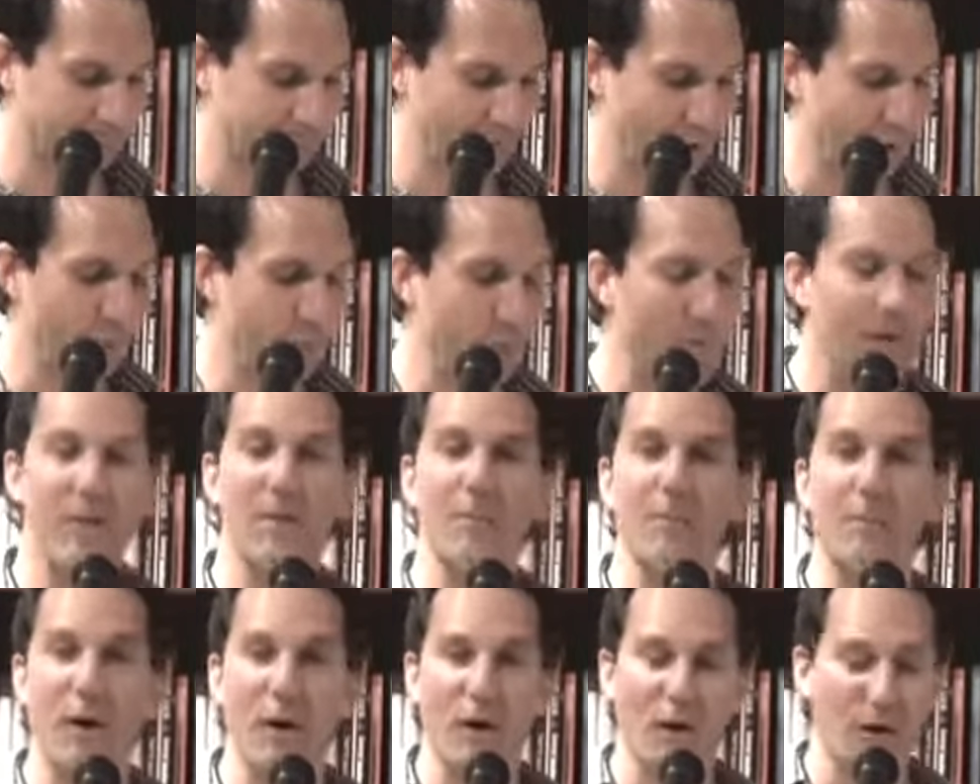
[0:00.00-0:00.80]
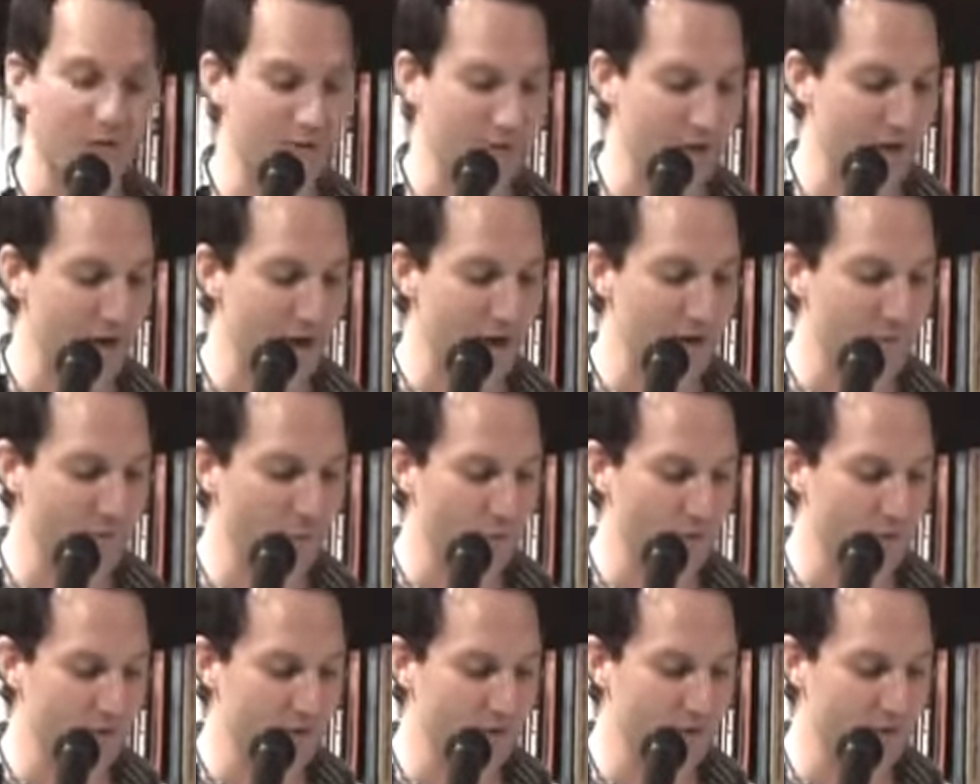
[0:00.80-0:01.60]
Over by the bar,
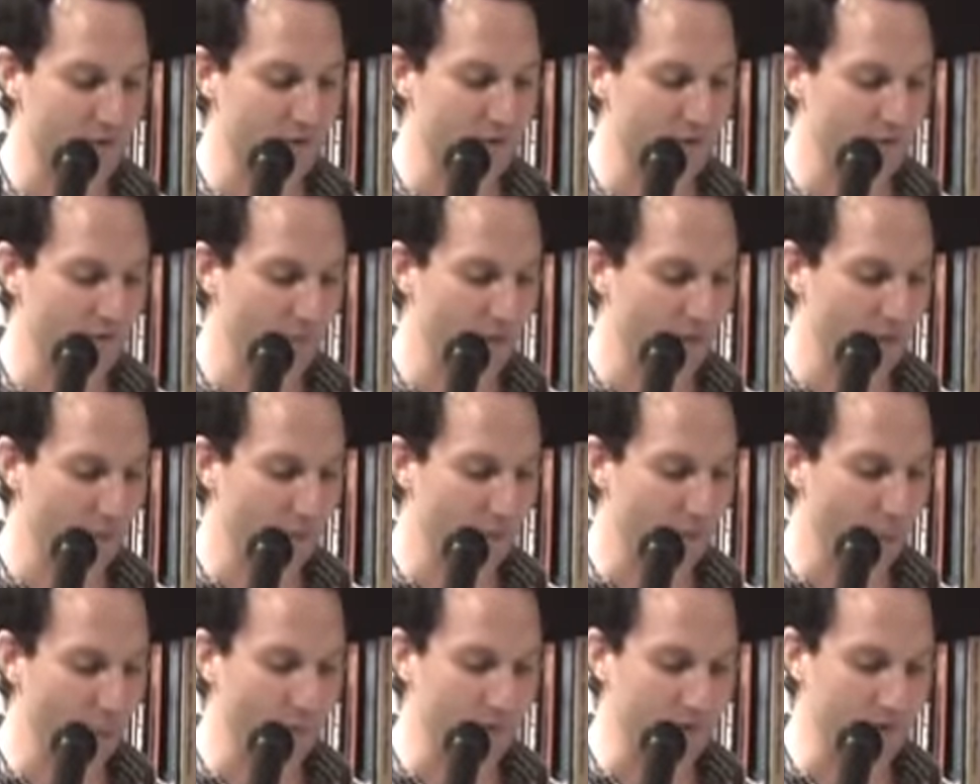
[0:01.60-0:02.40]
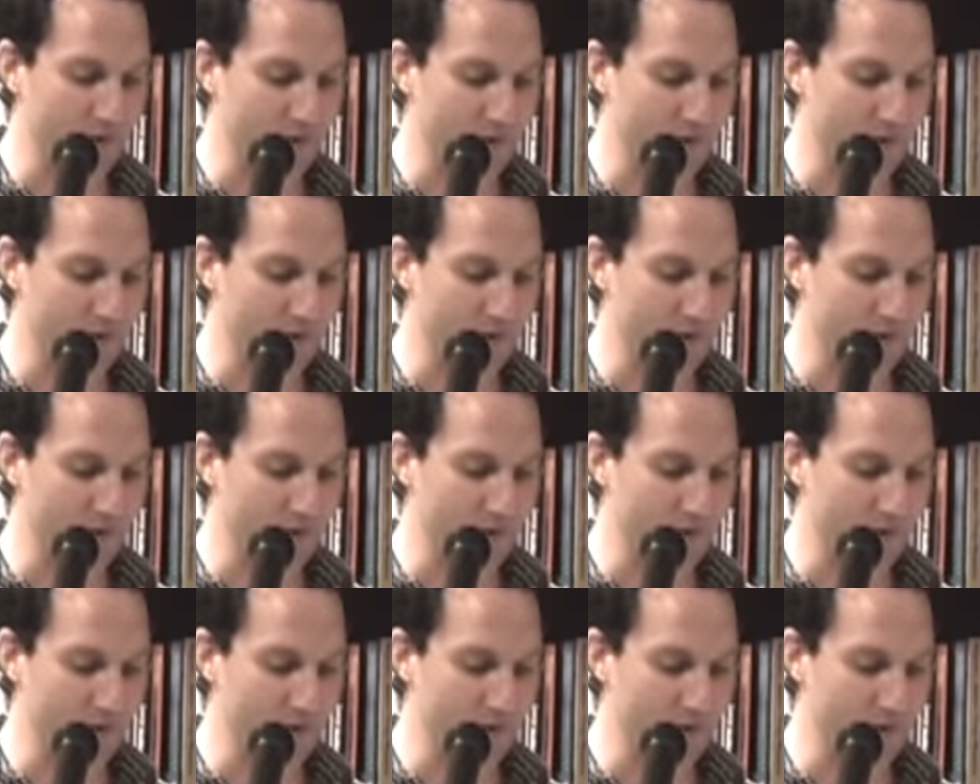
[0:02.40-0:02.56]
Tom was pouring